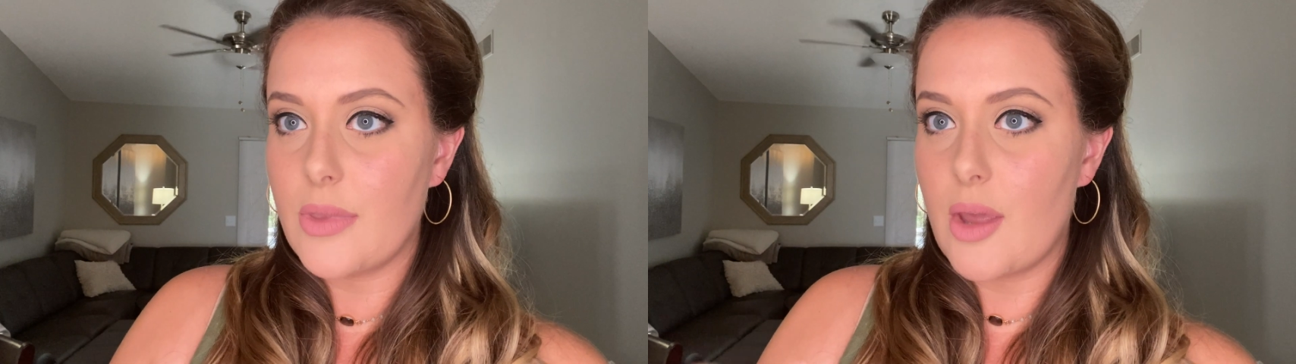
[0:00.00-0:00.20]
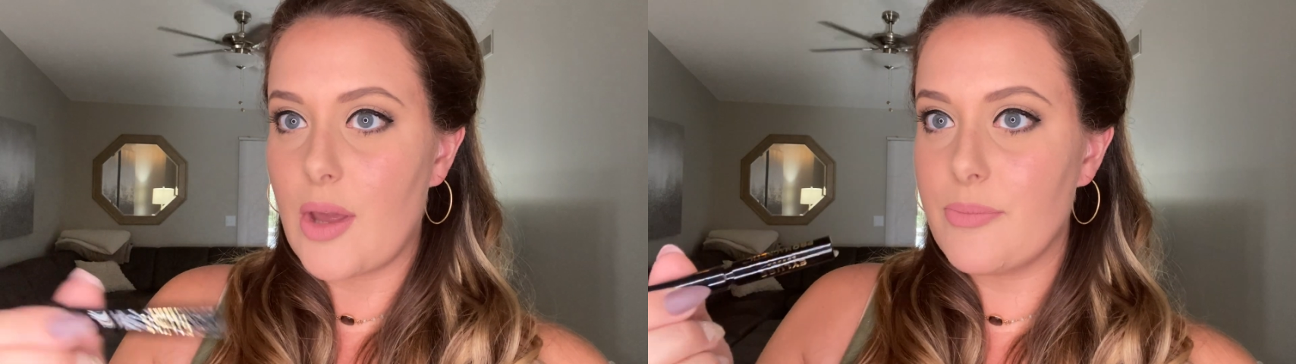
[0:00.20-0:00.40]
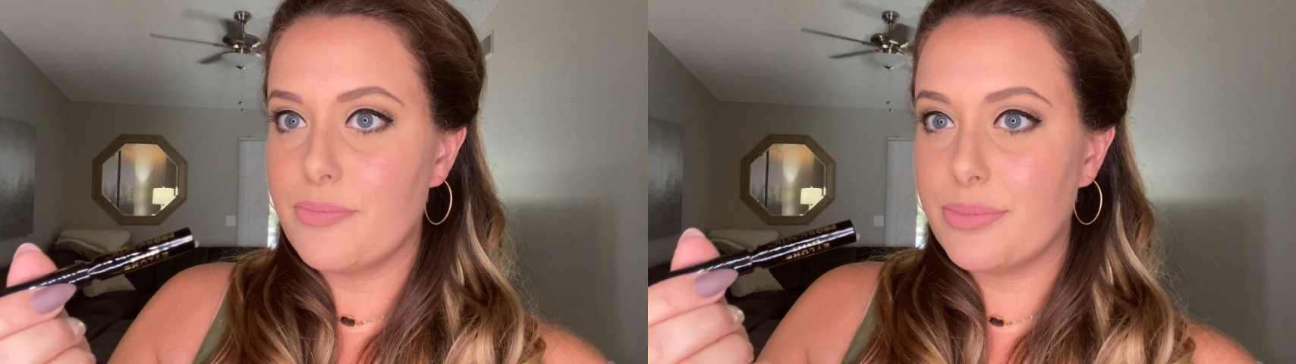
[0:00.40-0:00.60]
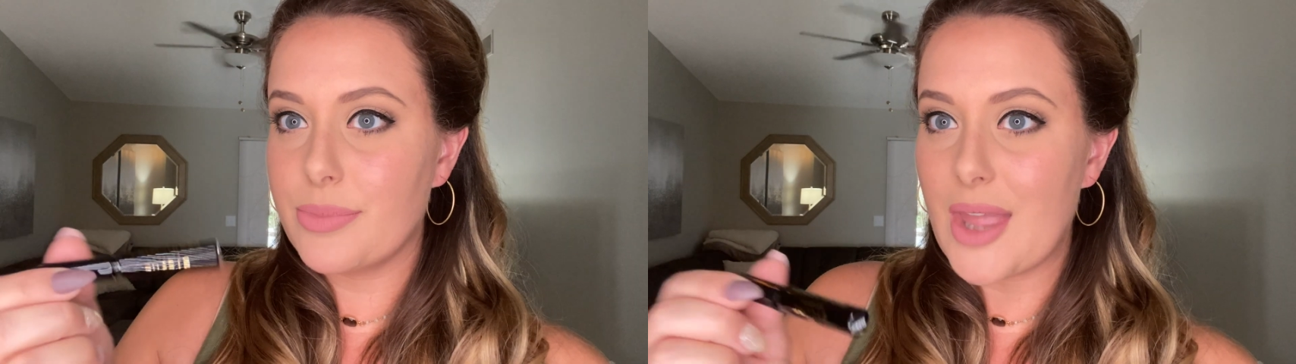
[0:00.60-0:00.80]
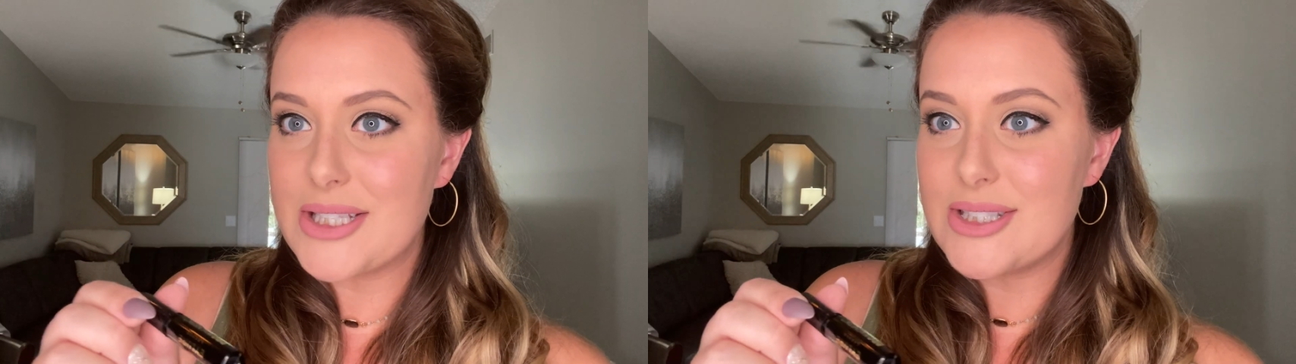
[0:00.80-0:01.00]
Okay,
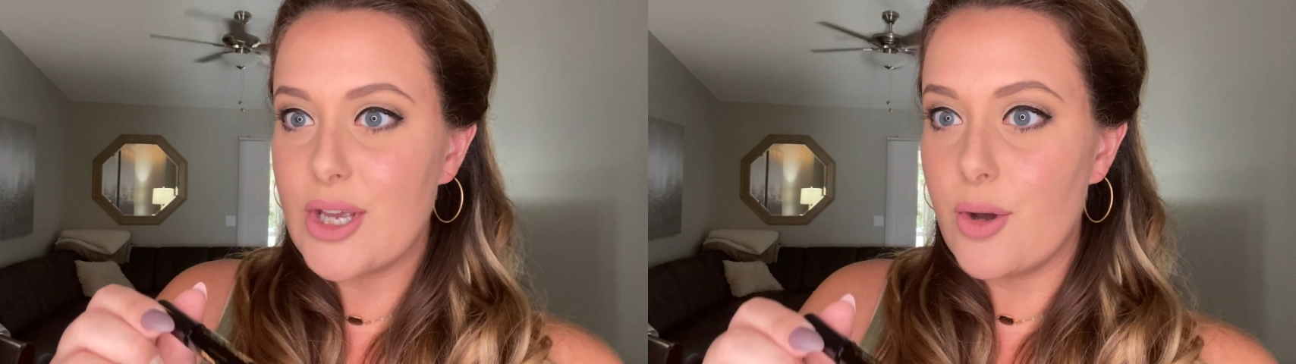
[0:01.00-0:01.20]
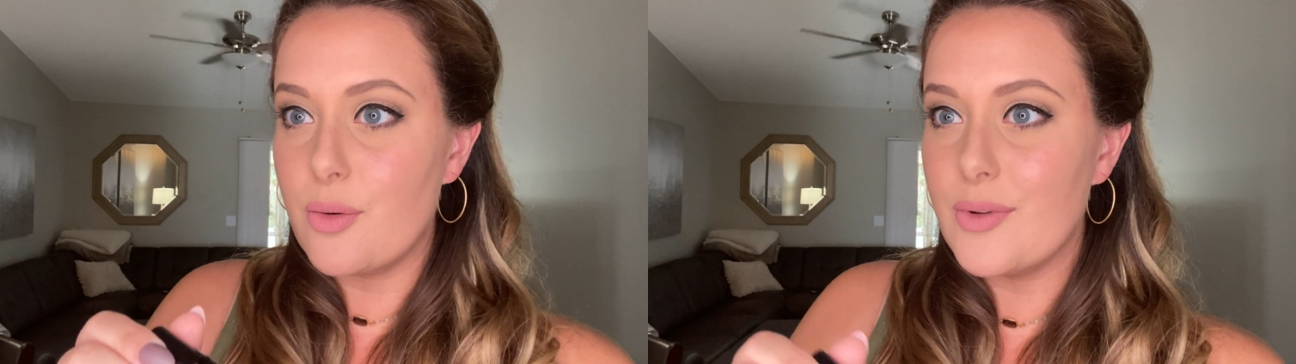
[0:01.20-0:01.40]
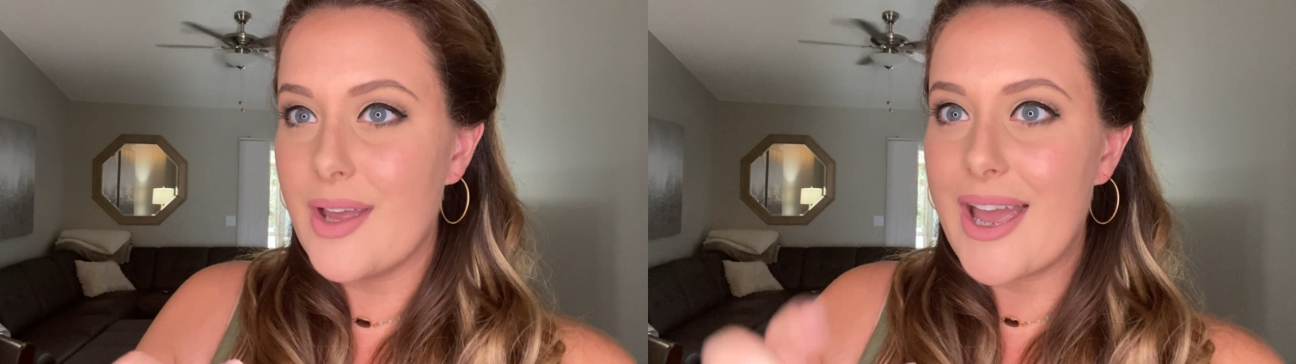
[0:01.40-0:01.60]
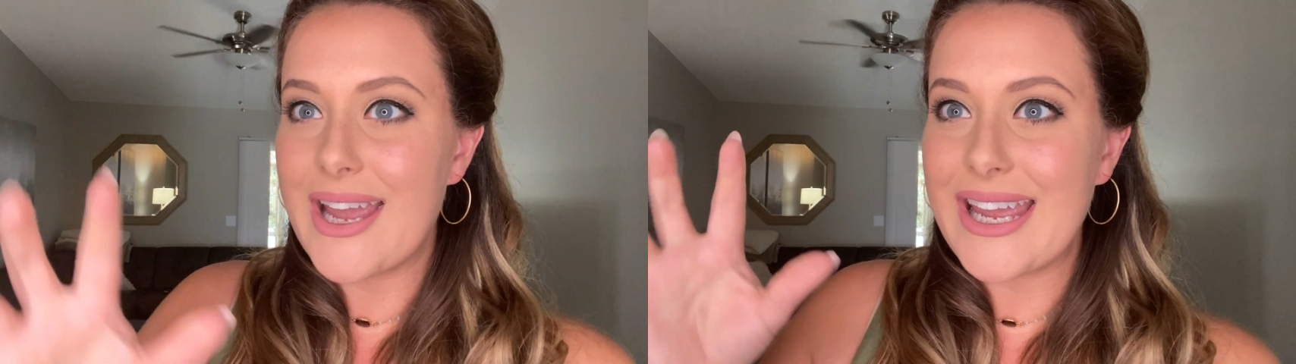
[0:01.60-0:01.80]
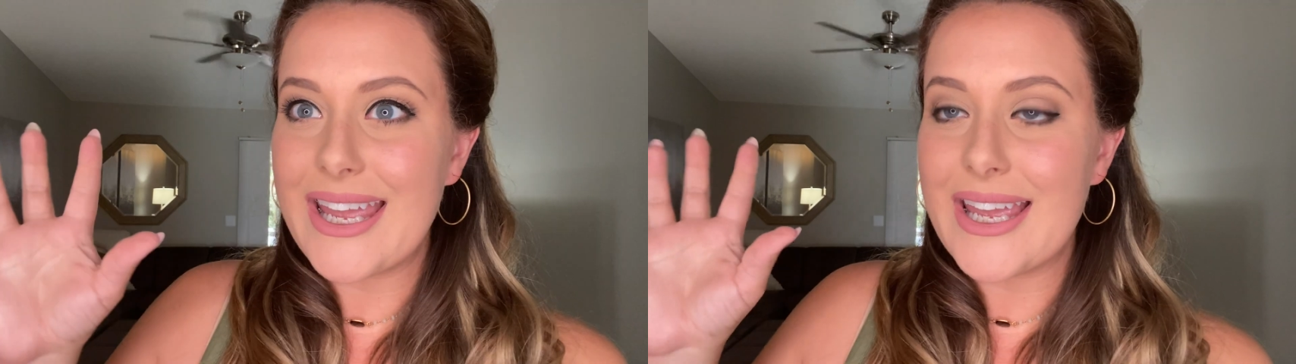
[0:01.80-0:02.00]
so
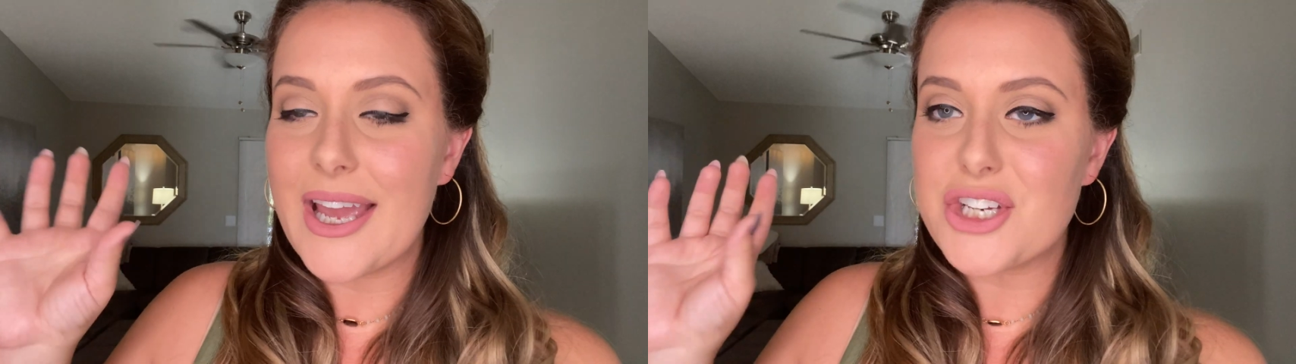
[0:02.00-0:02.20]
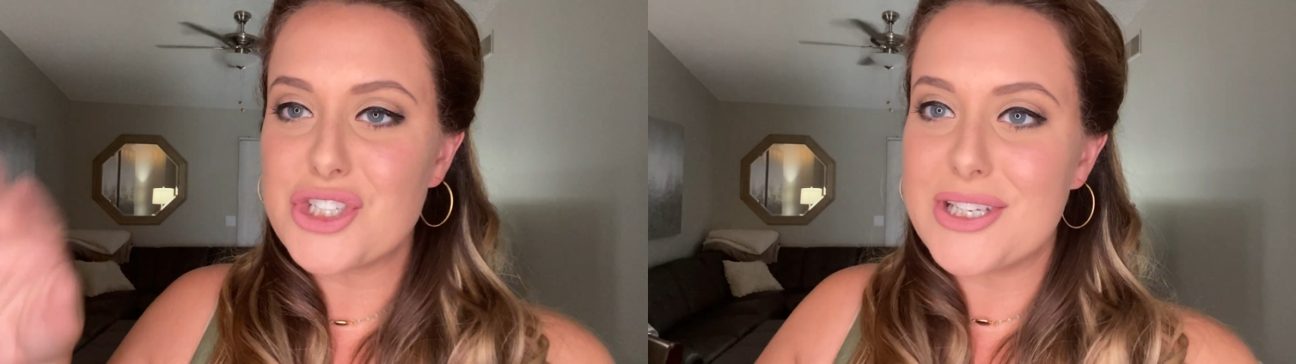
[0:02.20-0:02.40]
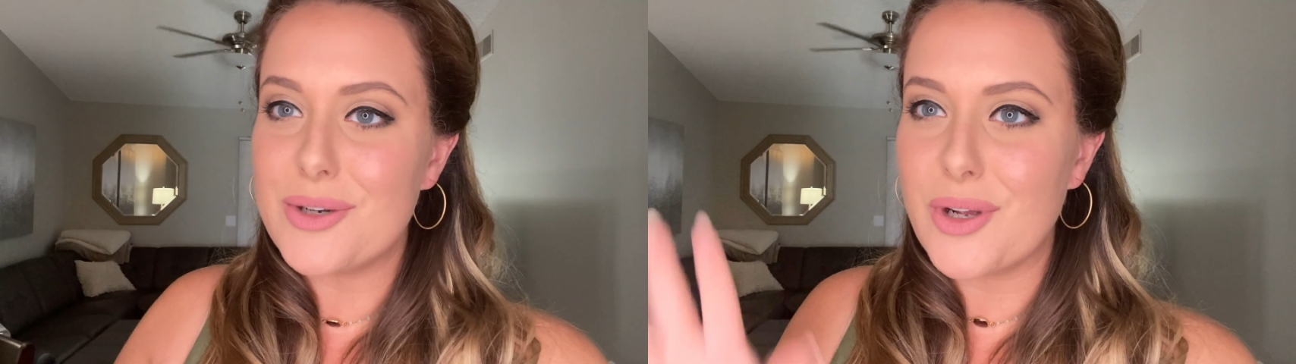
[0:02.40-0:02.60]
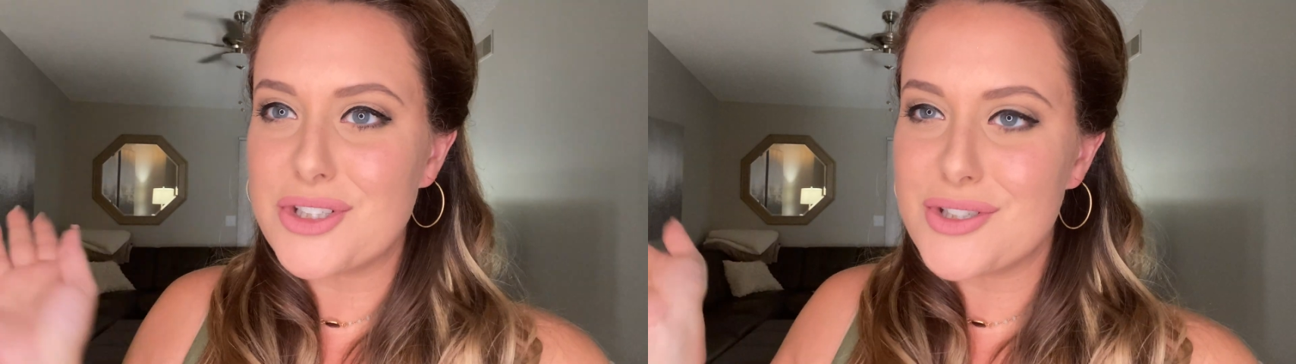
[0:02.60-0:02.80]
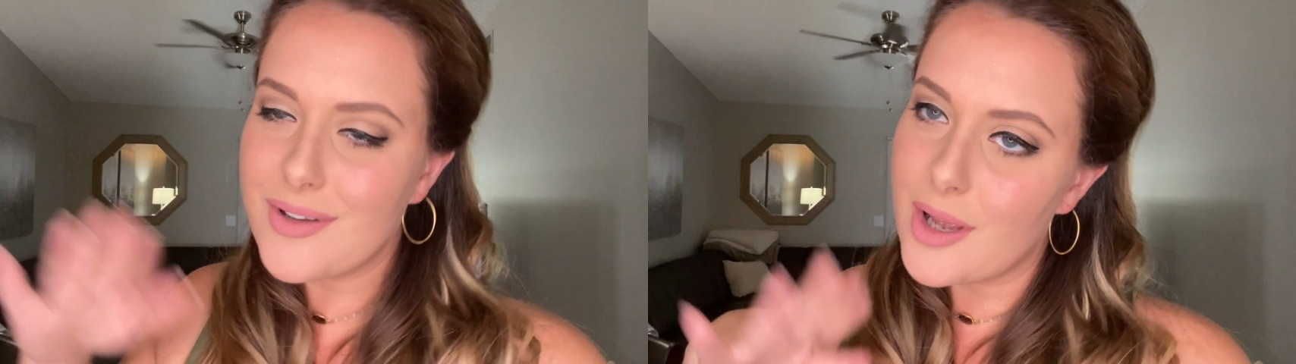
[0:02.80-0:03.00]
I actually did watch a